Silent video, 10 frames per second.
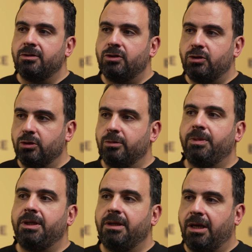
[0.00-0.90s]
should
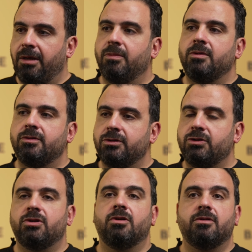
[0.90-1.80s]
be able to
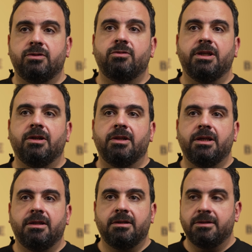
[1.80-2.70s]
show to
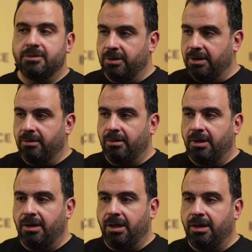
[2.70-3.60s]
regulators,
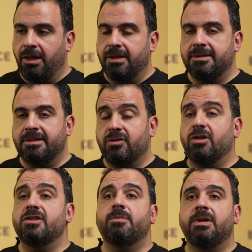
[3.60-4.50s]
in as
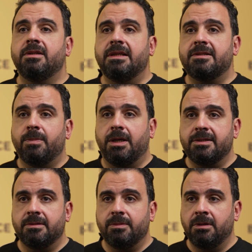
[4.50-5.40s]
transparent as
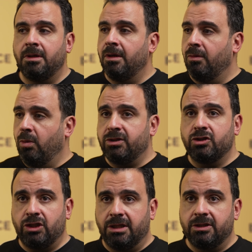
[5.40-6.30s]
possible, what the
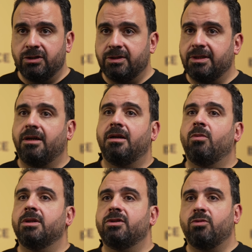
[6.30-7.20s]
challenges are,
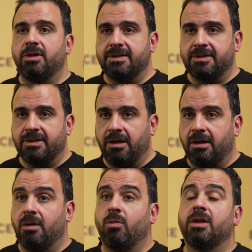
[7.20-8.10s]
what the risks
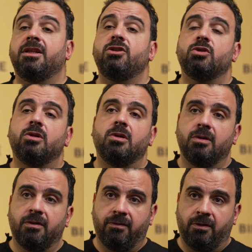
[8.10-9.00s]
are, what they should
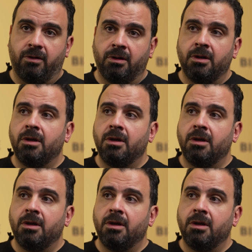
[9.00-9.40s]
look for.